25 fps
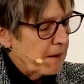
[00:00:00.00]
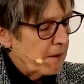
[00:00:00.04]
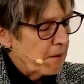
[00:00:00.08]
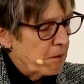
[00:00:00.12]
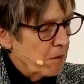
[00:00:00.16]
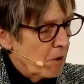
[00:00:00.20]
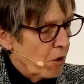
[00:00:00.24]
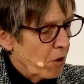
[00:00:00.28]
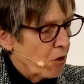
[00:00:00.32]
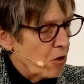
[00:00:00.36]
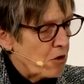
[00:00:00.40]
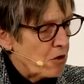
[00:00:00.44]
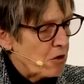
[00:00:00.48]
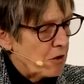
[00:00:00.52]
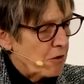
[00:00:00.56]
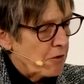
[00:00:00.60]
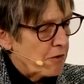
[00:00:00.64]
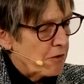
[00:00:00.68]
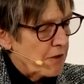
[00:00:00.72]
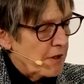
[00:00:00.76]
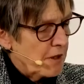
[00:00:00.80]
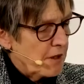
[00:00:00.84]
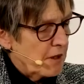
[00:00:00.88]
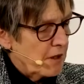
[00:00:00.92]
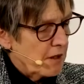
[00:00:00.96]
most
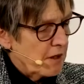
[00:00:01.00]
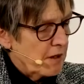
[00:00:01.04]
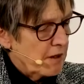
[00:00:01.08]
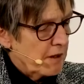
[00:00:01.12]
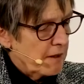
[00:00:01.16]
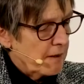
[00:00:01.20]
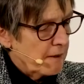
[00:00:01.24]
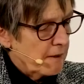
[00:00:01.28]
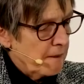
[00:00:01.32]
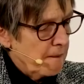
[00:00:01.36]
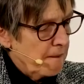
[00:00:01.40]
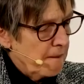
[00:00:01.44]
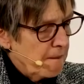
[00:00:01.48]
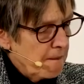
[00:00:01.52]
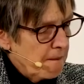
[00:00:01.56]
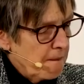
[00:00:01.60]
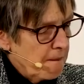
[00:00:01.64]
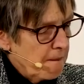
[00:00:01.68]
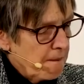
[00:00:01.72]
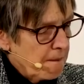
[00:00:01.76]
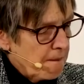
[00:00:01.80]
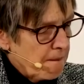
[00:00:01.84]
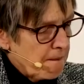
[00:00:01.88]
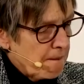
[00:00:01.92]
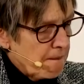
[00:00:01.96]
of the
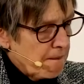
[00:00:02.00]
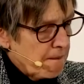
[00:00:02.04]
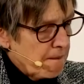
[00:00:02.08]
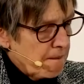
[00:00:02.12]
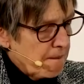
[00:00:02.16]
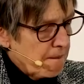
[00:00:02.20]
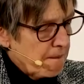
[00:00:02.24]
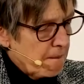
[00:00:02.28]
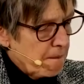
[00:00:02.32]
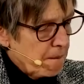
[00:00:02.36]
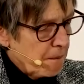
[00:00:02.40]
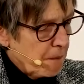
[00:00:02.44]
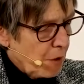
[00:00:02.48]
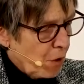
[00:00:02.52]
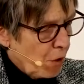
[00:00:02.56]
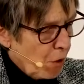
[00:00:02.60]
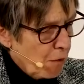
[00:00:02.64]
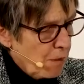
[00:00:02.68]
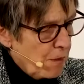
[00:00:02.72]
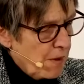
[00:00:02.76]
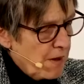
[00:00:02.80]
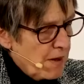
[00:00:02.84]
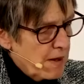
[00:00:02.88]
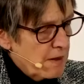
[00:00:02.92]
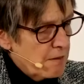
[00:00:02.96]

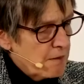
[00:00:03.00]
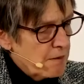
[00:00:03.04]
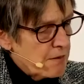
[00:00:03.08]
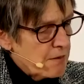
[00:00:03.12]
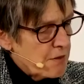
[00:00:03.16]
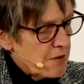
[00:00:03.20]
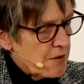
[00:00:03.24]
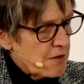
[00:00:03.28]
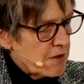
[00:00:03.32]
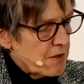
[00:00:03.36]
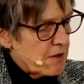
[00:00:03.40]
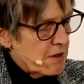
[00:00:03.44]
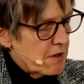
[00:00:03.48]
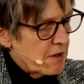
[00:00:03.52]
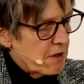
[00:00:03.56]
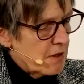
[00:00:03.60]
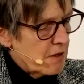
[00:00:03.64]
problems